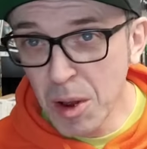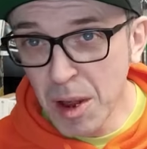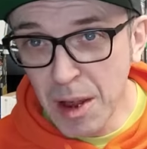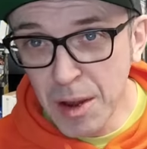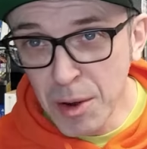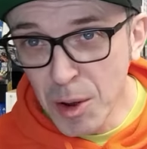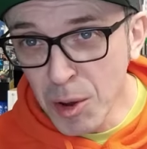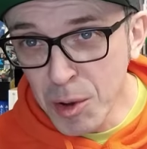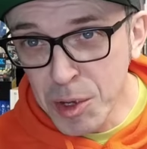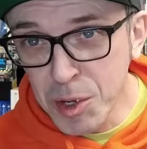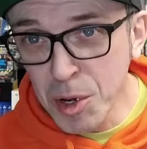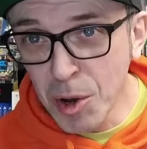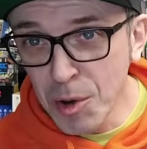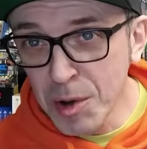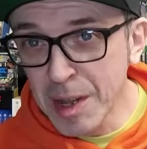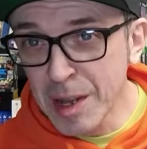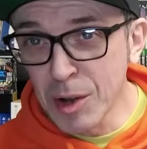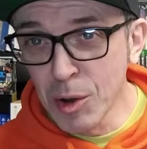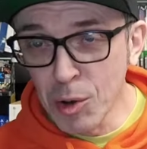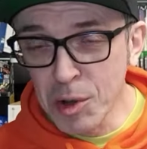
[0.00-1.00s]
an
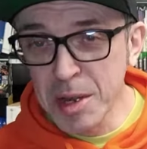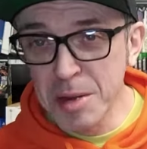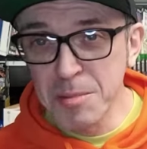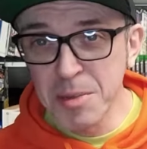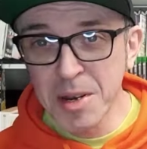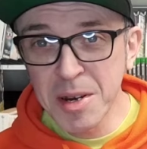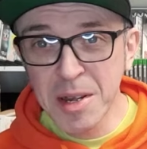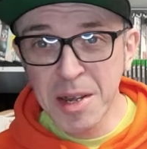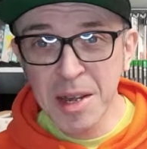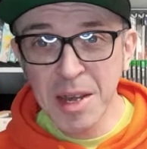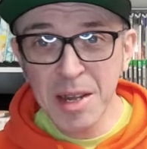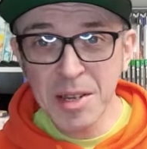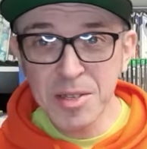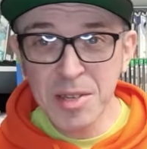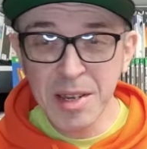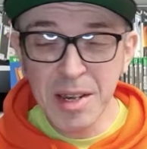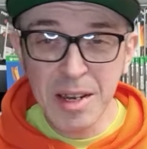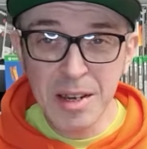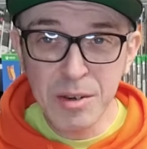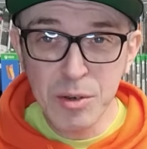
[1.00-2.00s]
iconic looking bit of kit.
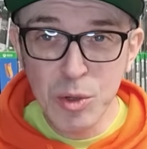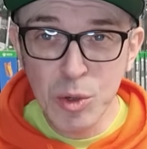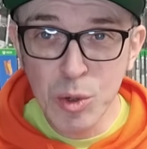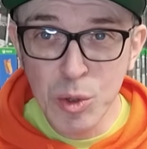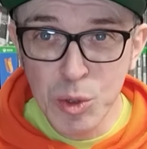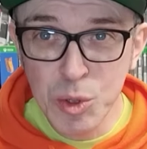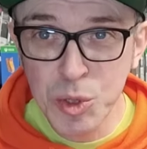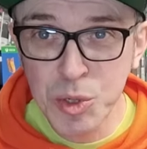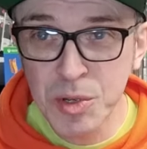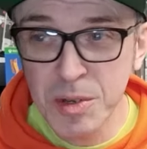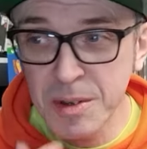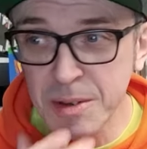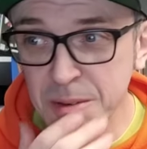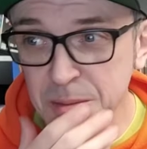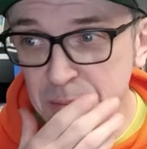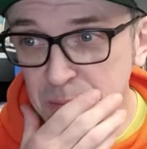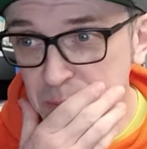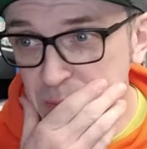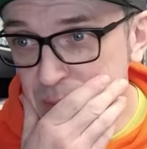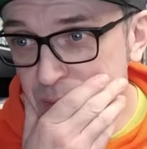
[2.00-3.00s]
And it does,
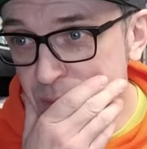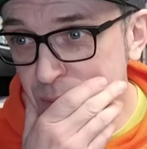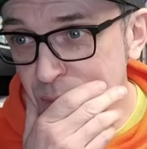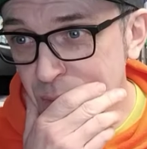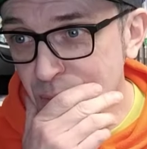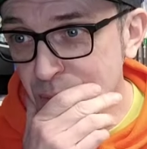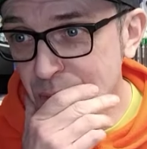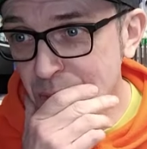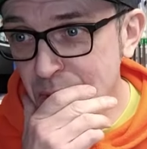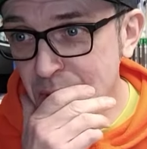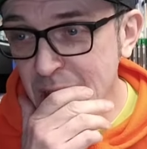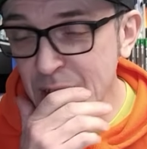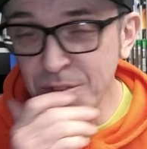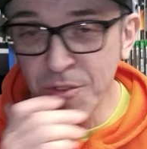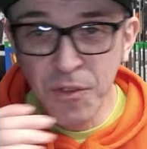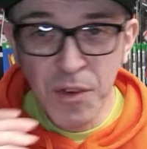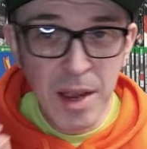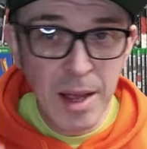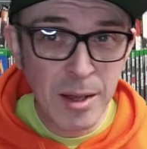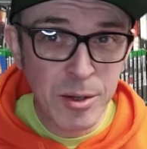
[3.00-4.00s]
it
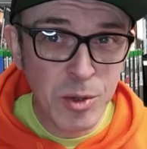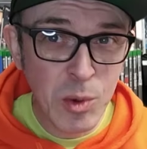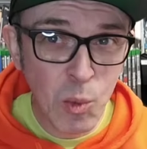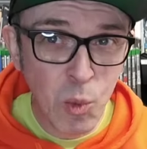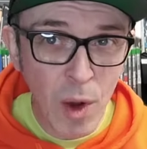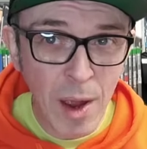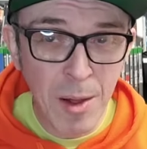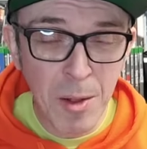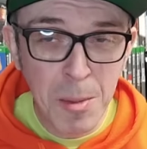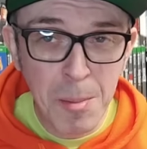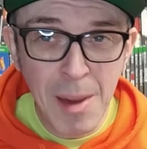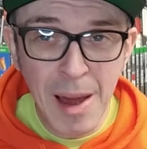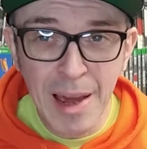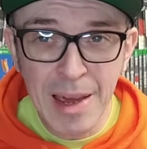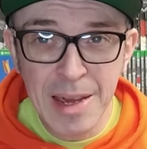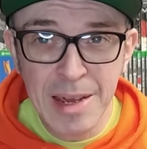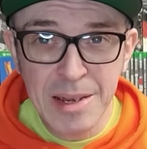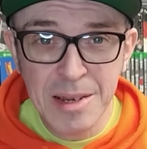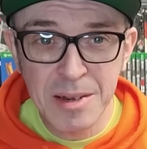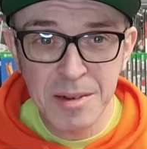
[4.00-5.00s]
feels a
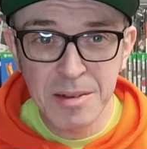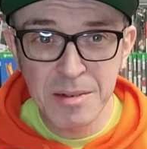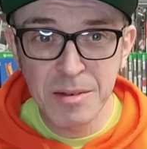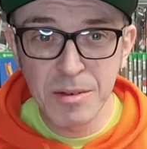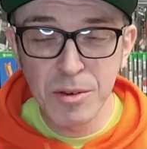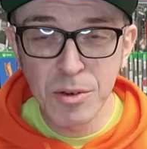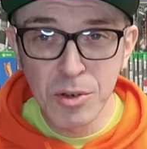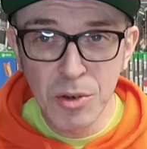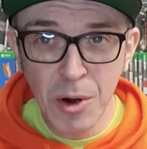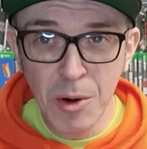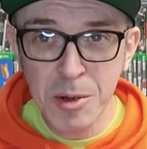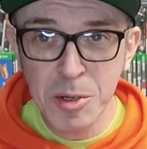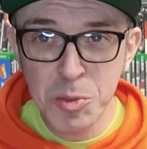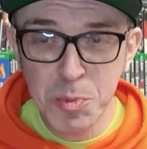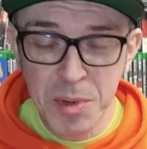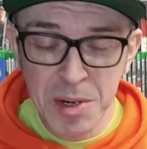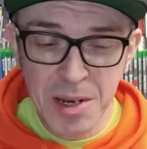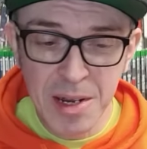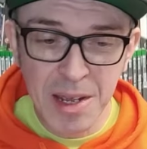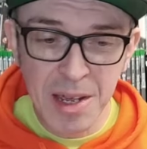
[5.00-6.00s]
well-made, nice
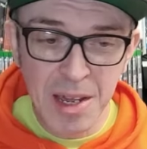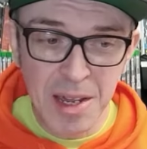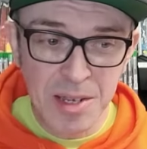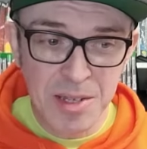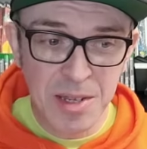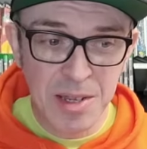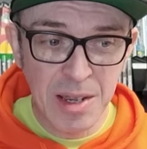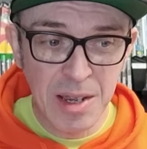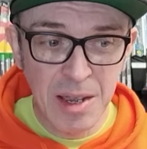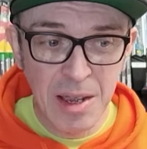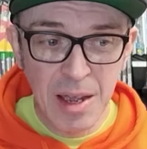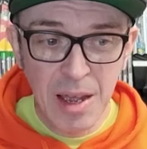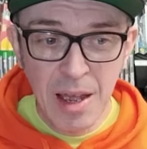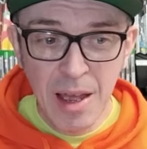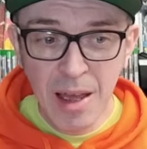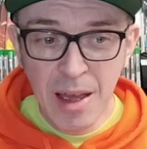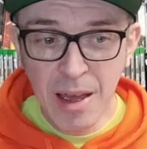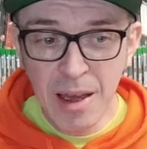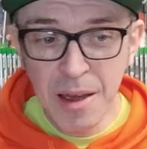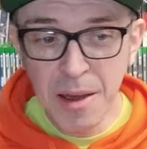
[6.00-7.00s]
bit of kit.
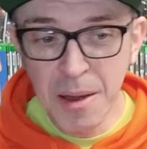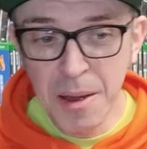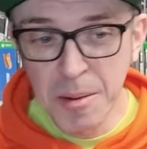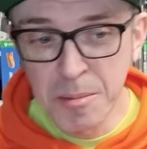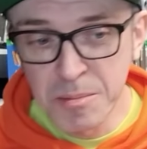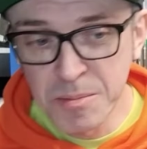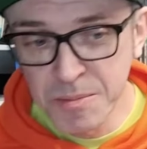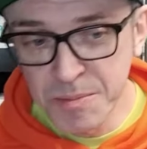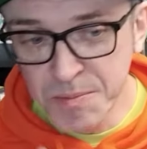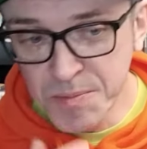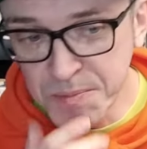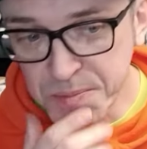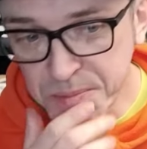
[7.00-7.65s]
You